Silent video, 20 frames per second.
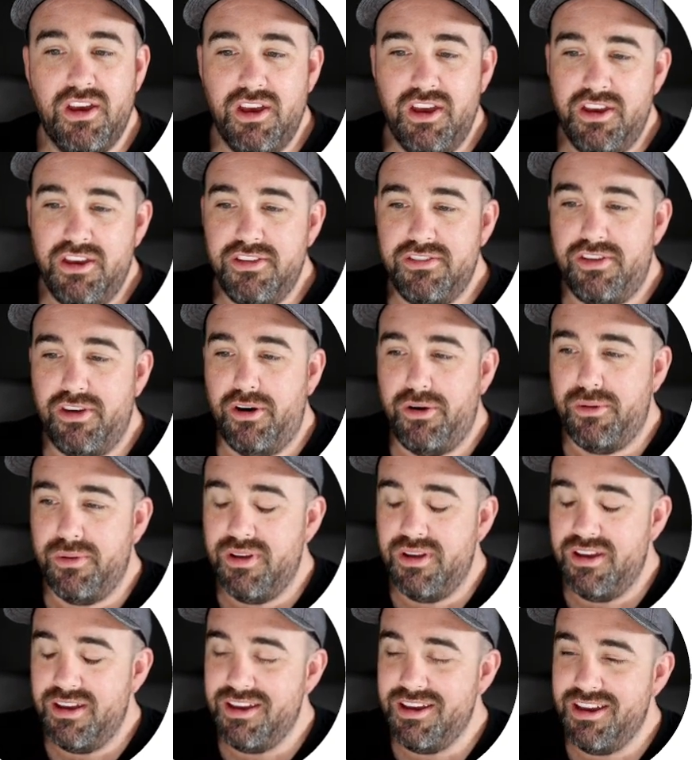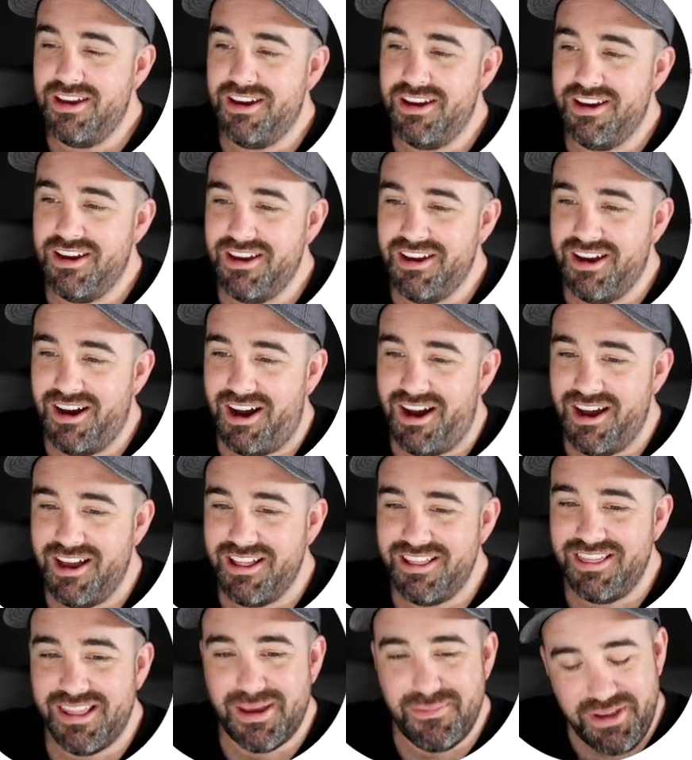So uh,
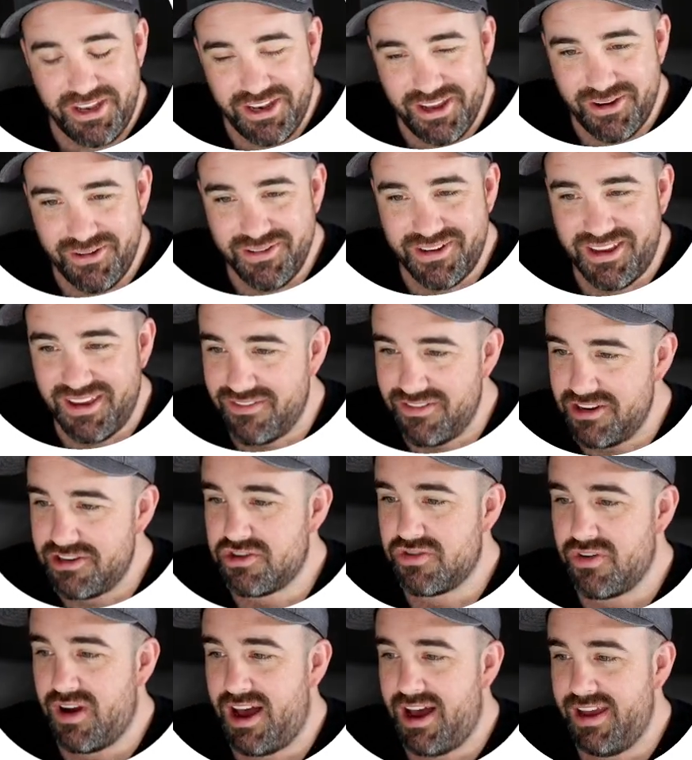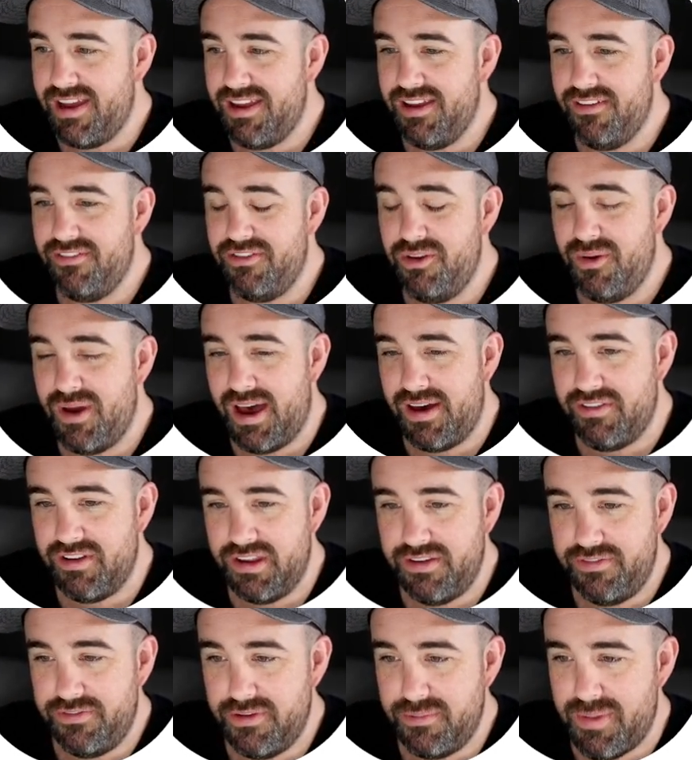let me know. Give it a try. If you have any
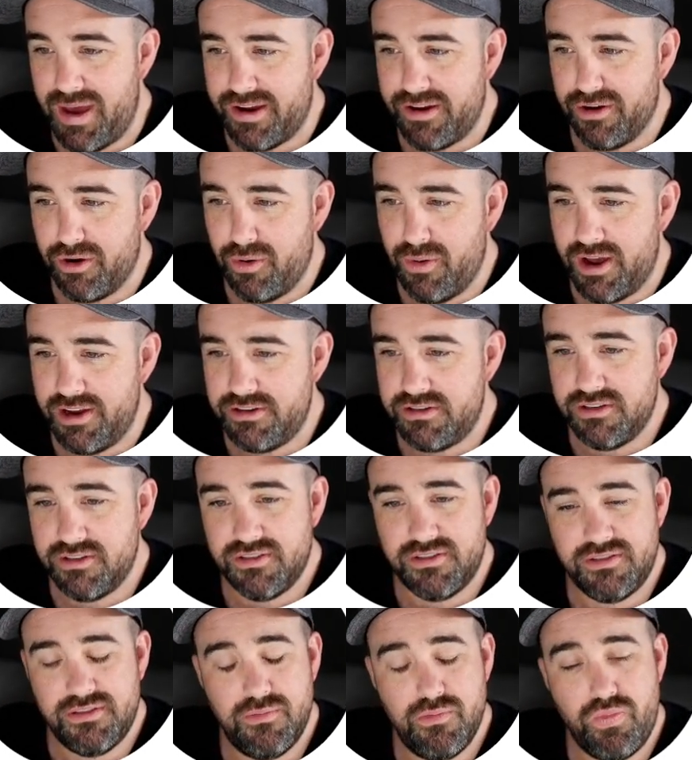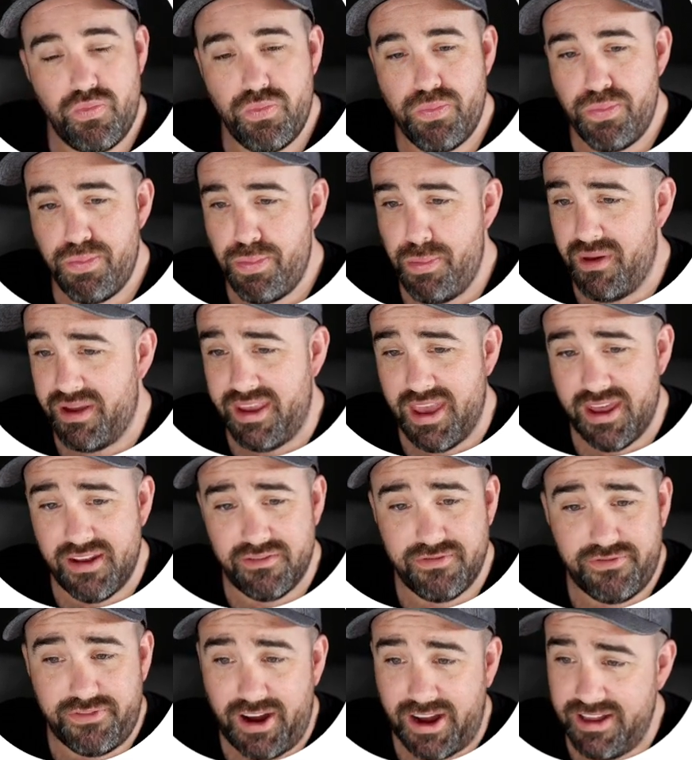feedback or questions, again,
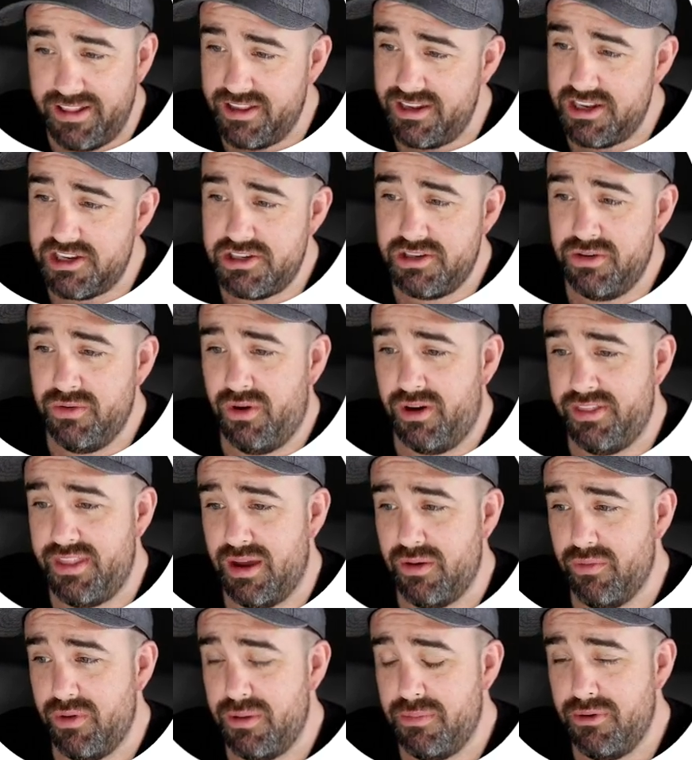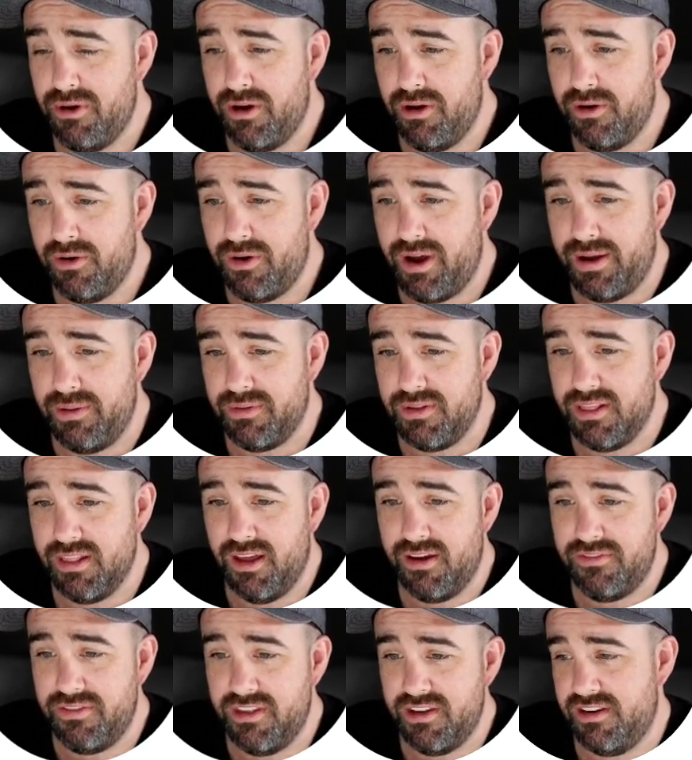file an issue on that repo. I would
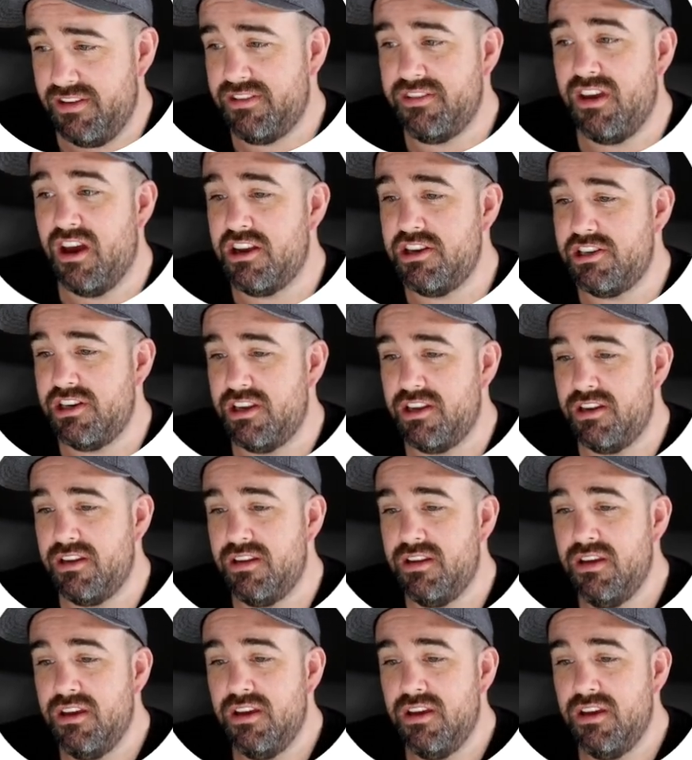love the discussion.